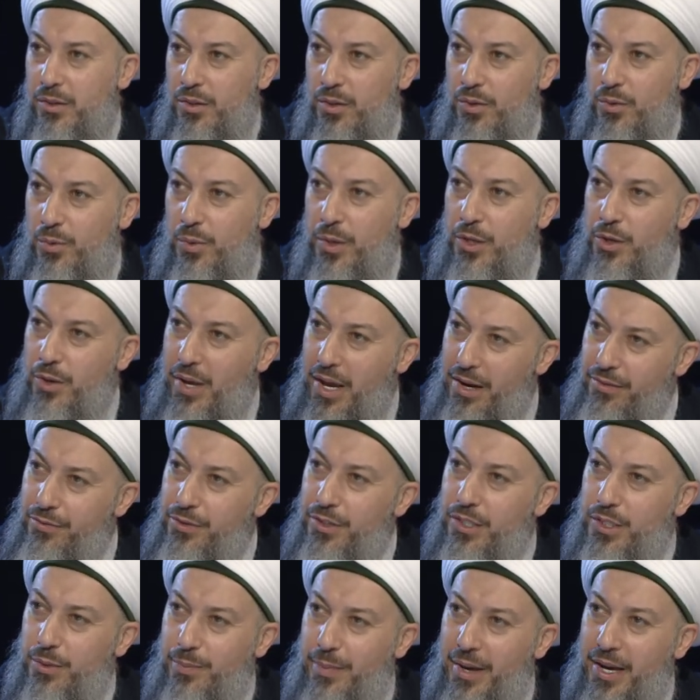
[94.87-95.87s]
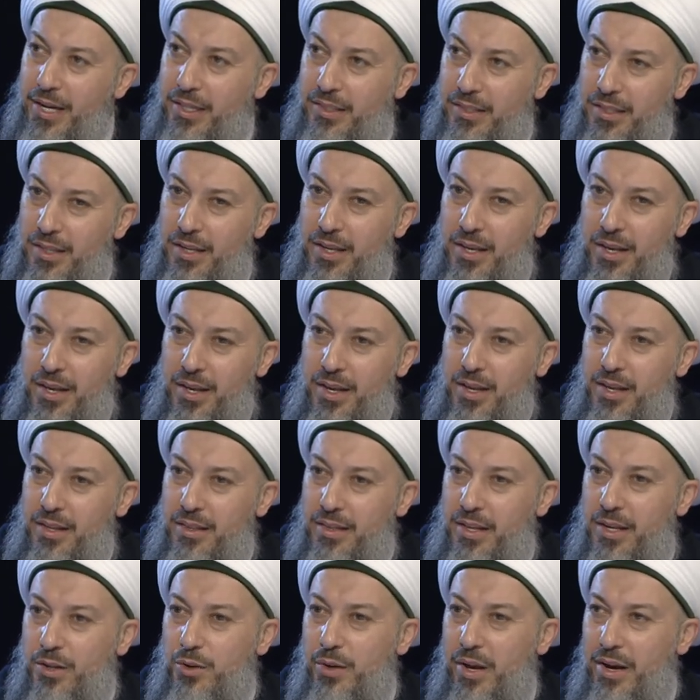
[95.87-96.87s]
When you have respect,
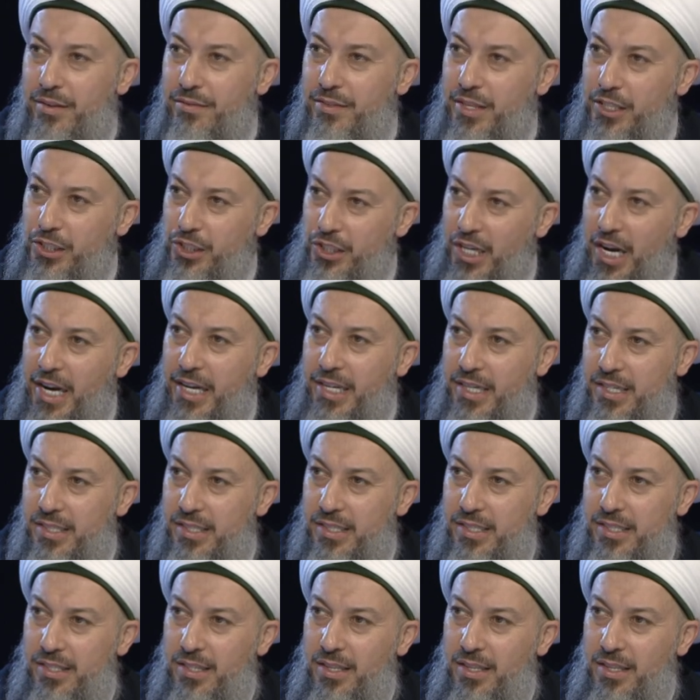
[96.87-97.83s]
then you have the shyness